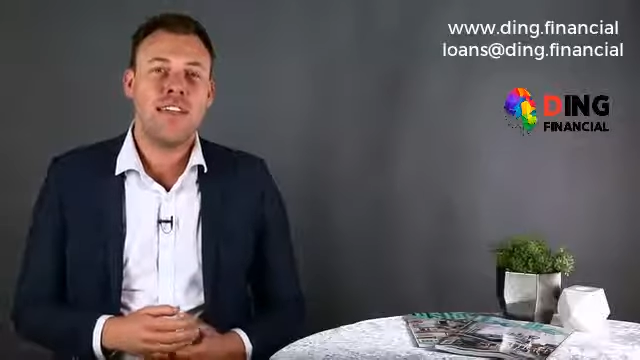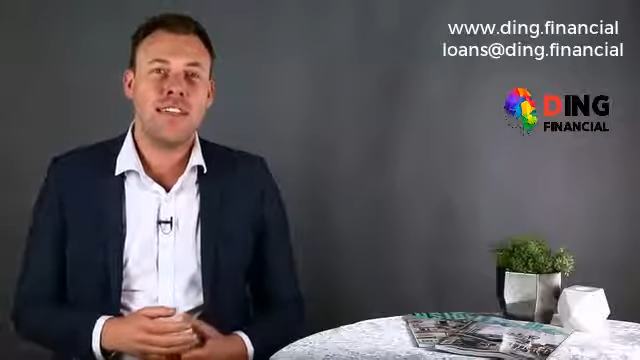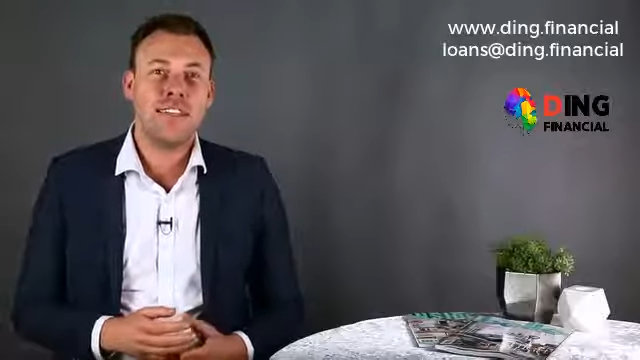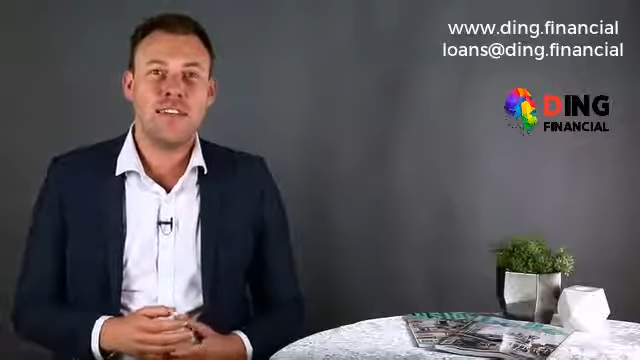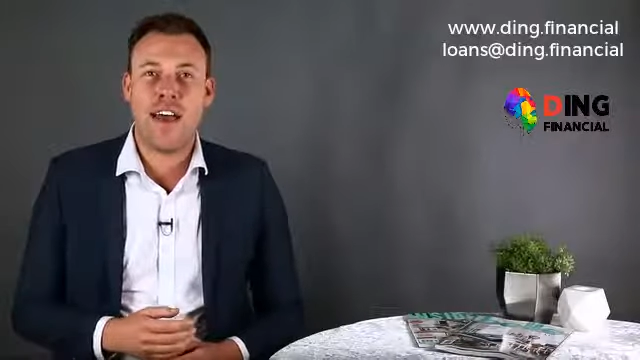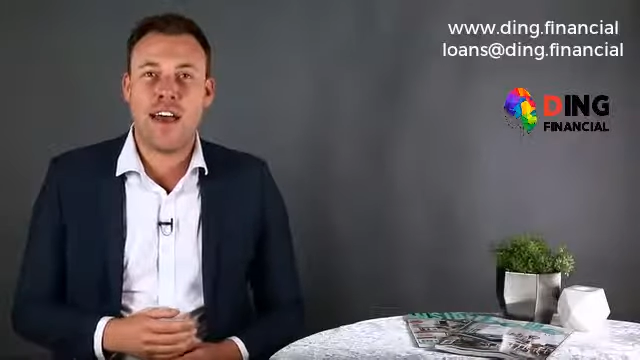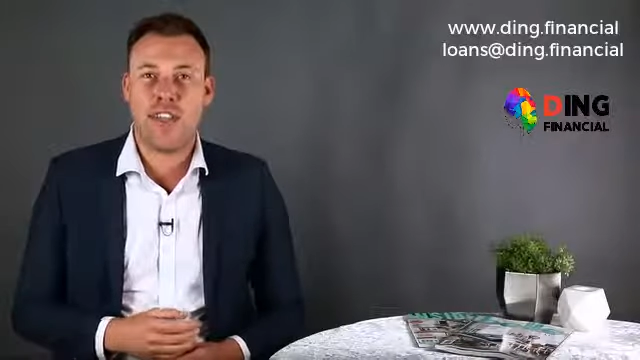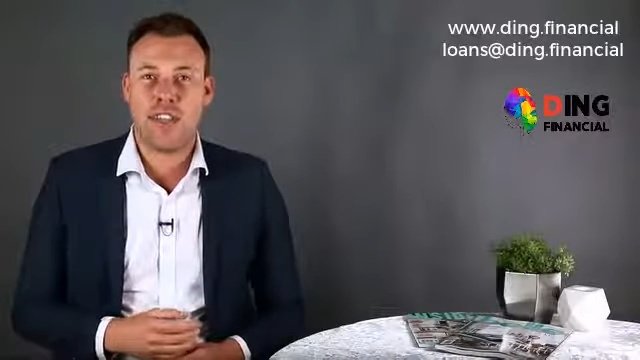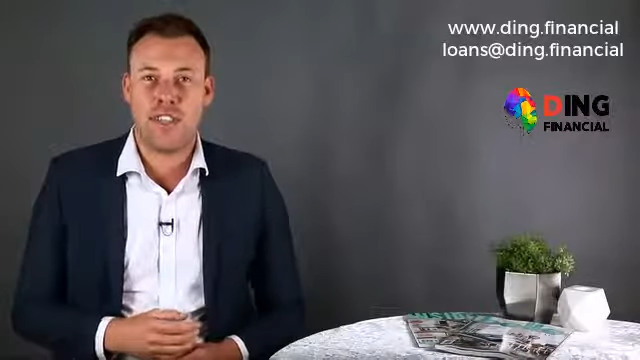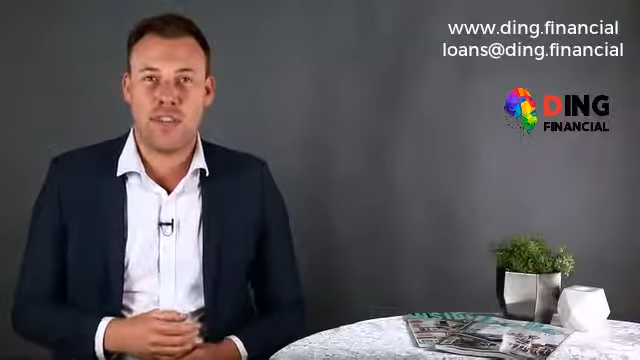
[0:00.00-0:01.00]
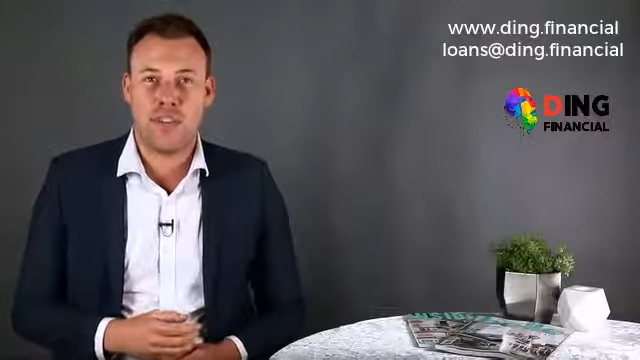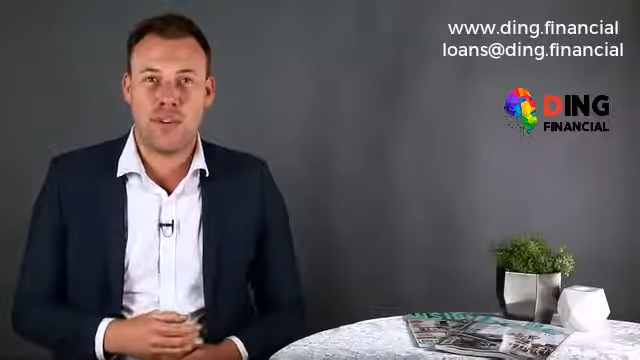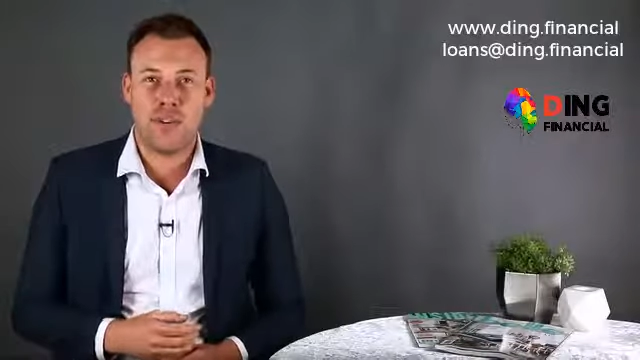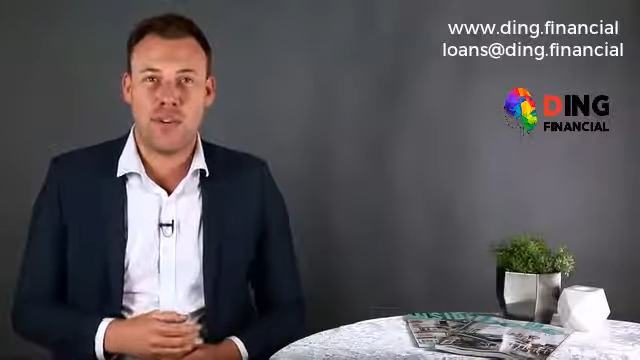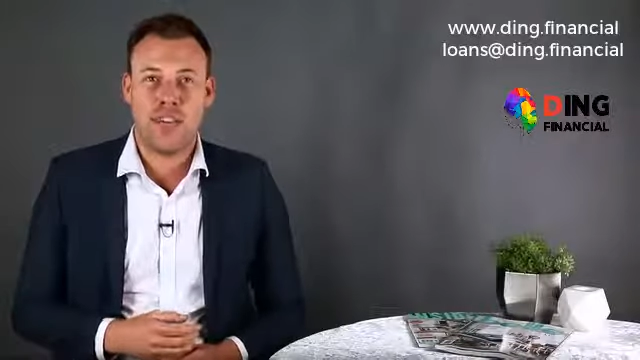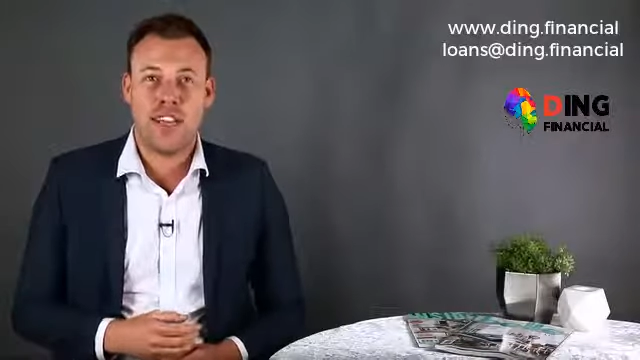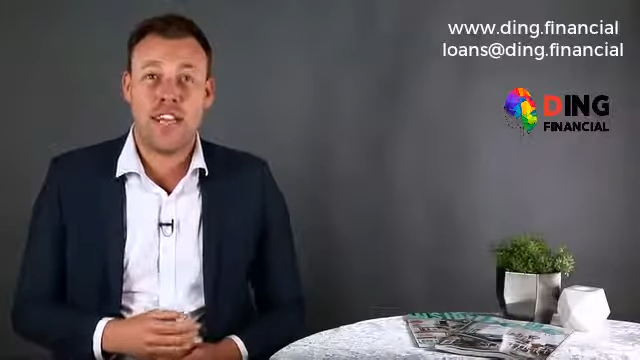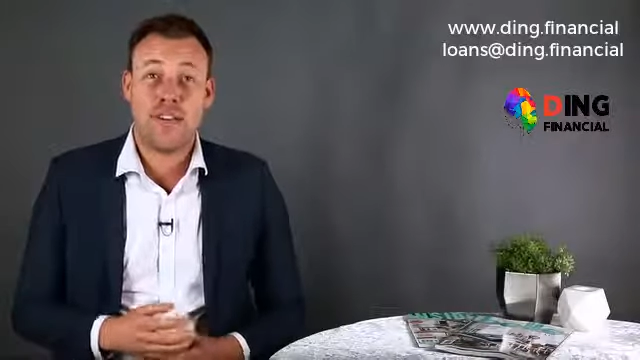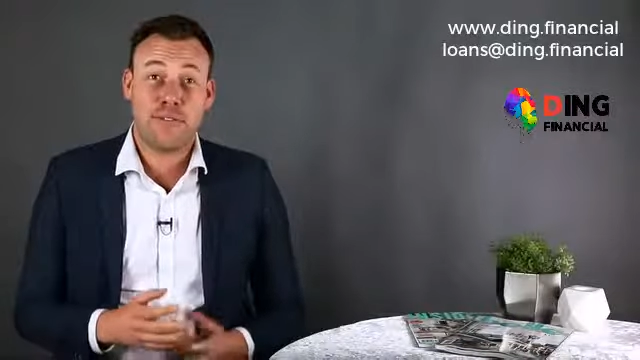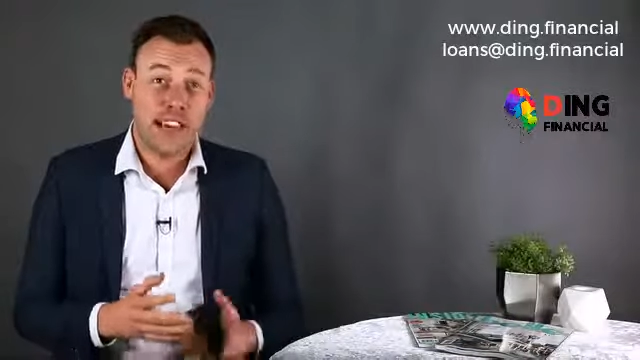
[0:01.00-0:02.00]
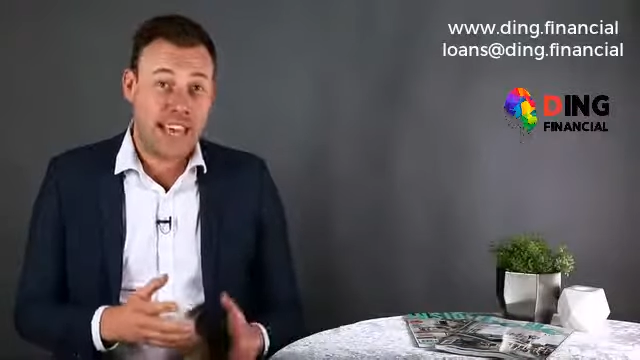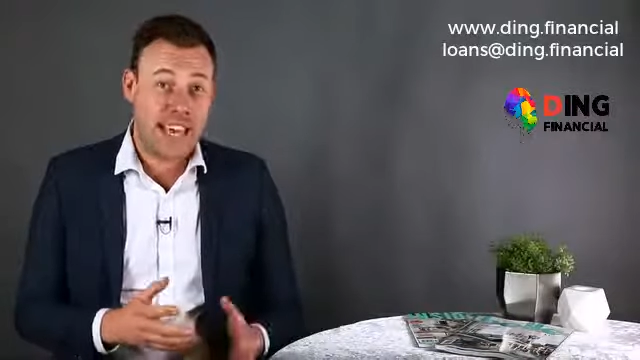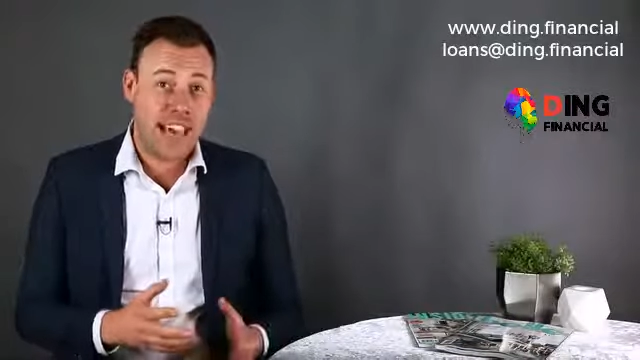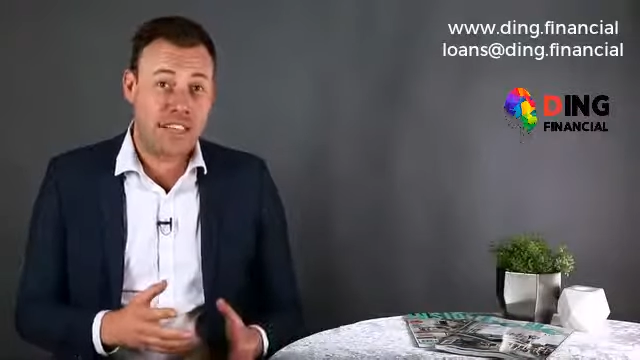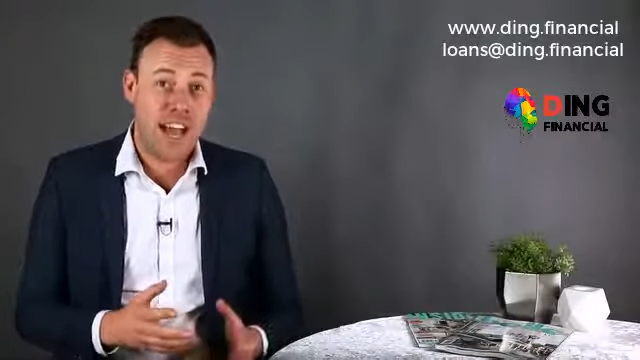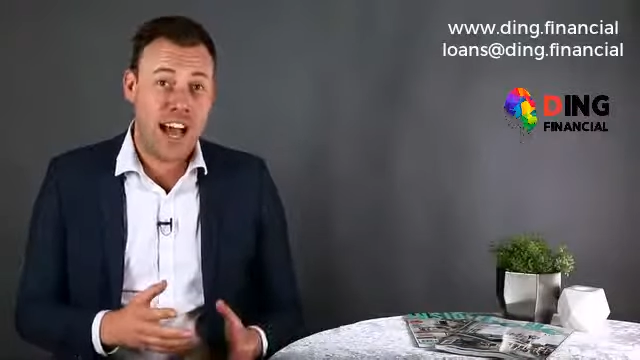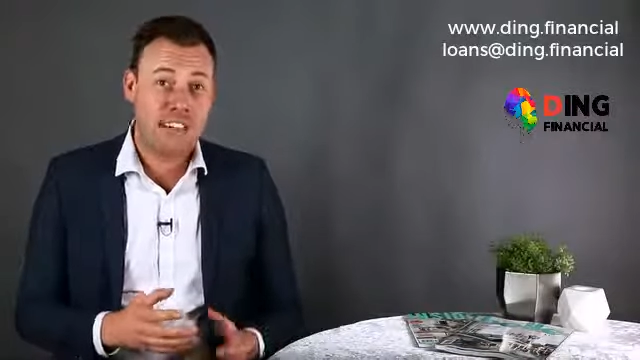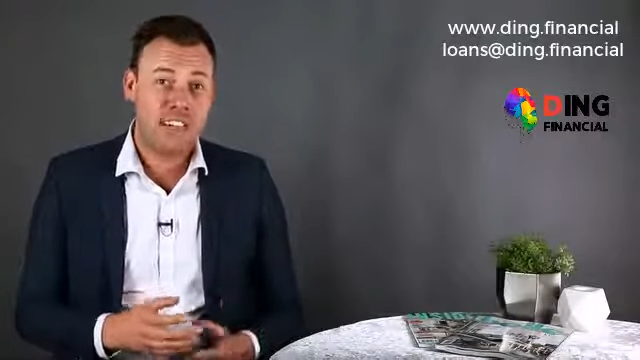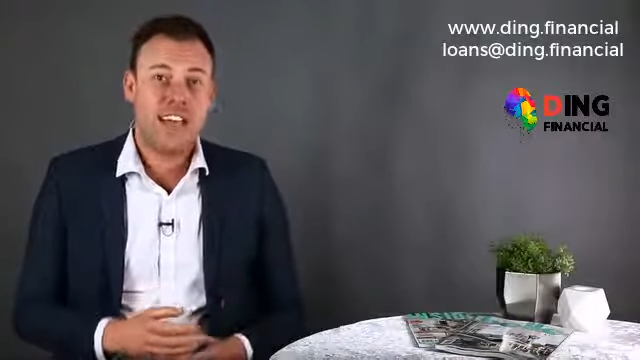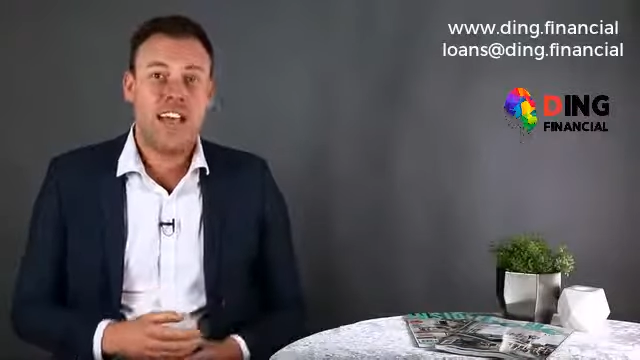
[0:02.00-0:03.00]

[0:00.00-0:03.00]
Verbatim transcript: Disadvantages include if getting cash out,